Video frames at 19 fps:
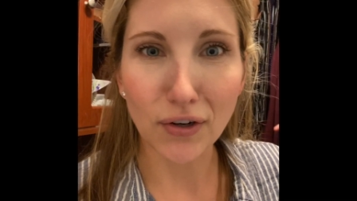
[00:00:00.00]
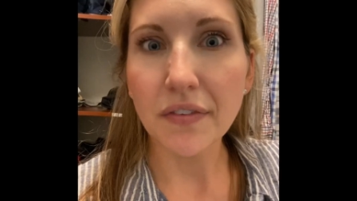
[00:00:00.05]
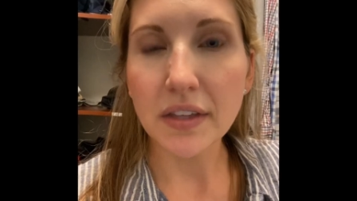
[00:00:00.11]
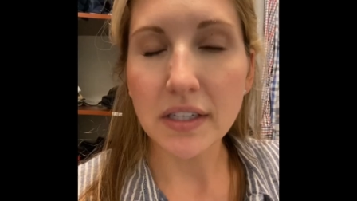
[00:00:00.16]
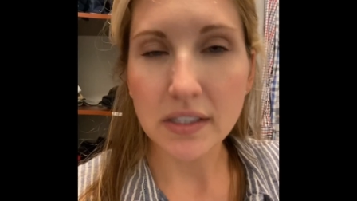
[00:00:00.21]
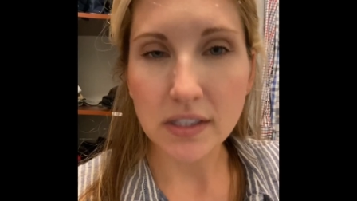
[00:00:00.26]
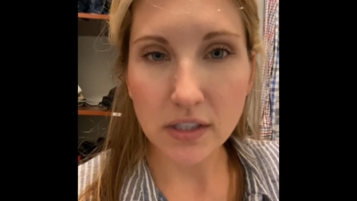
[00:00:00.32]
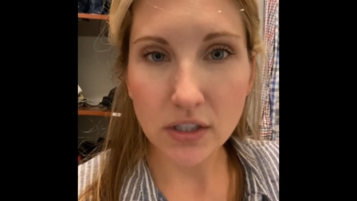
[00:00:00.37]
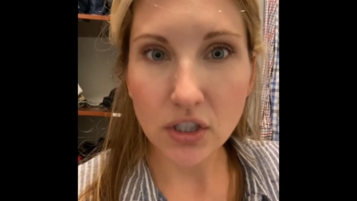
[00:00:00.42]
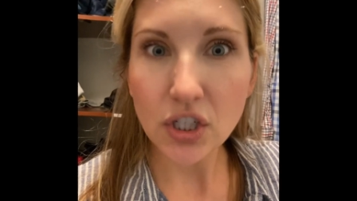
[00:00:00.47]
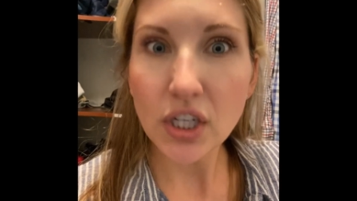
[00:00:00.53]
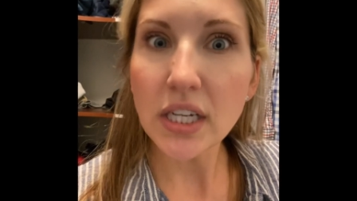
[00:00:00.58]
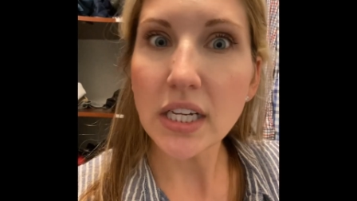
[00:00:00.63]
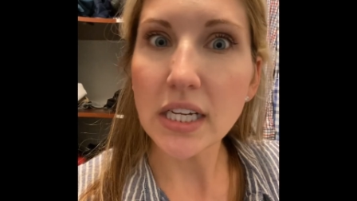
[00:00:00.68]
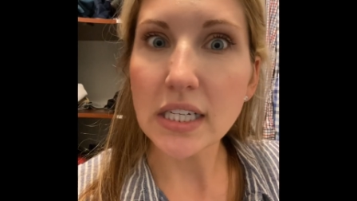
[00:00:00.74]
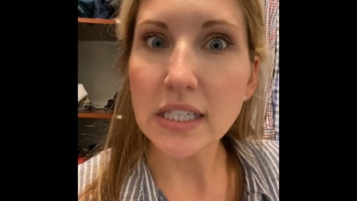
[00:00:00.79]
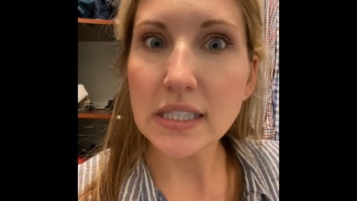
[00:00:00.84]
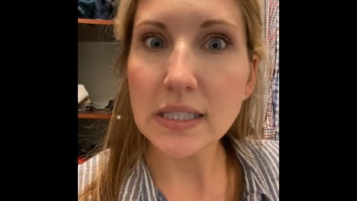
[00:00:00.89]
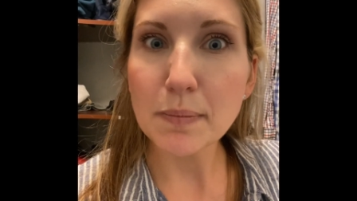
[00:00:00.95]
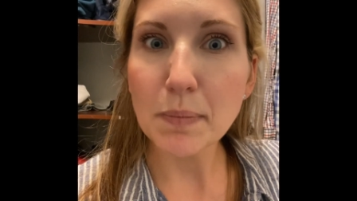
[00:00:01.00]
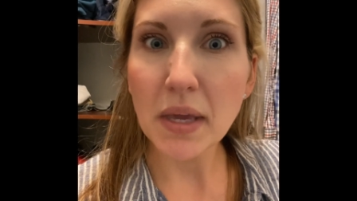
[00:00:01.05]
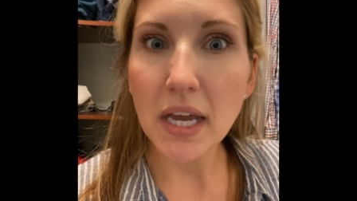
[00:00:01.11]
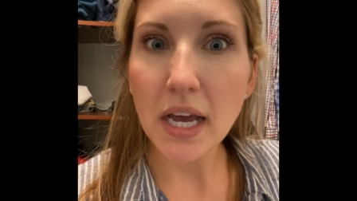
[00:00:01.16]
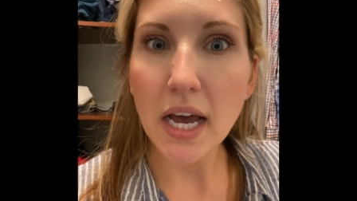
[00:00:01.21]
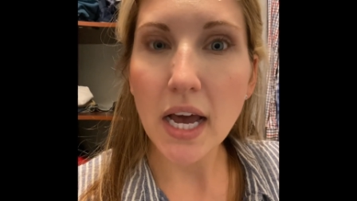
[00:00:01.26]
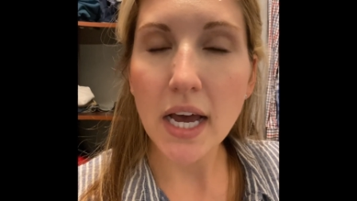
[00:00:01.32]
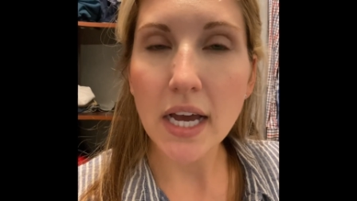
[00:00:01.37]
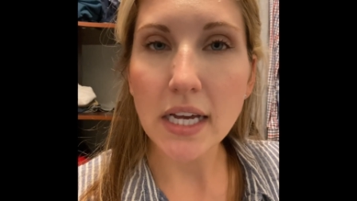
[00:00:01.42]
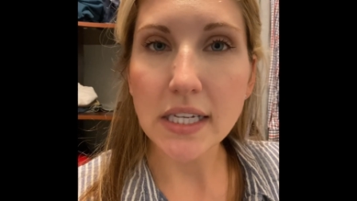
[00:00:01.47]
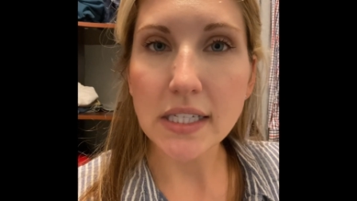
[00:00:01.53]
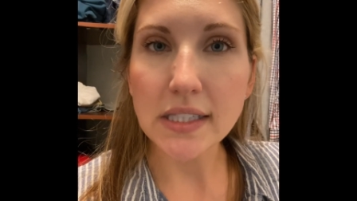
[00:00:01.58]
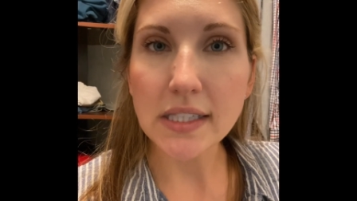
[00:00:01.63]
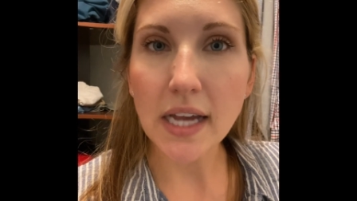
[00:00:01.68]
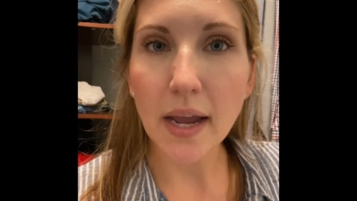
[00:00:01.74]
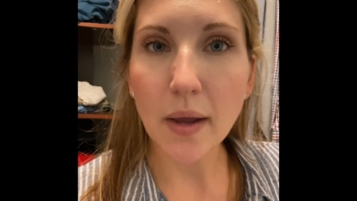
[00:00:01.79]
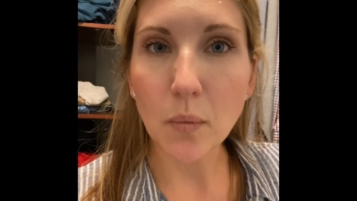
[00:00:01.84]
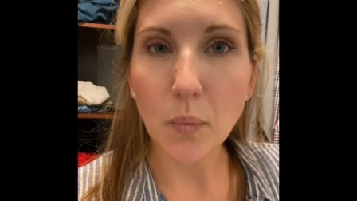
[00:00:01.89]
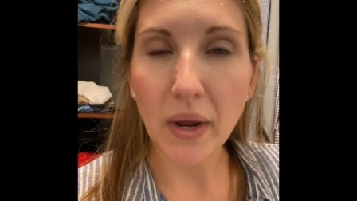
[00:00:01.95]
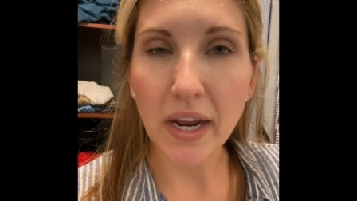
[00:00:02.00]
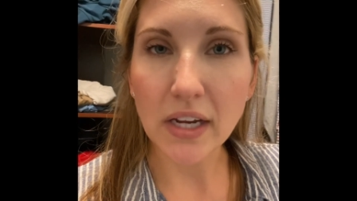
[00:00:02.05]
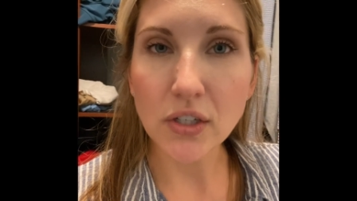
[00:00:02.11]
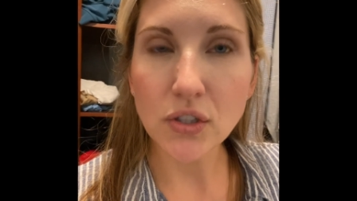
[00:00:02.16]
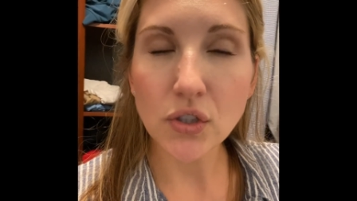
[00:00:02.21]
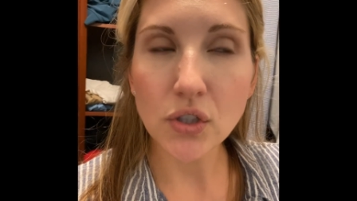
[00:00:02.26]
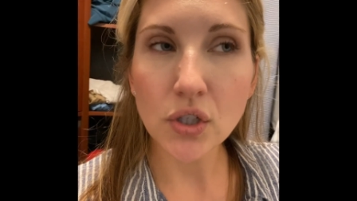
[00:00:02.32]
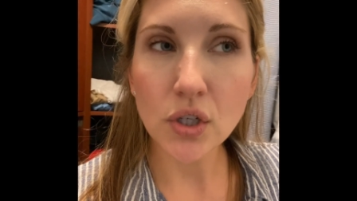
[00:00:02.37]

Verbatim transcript: This is genius because I waste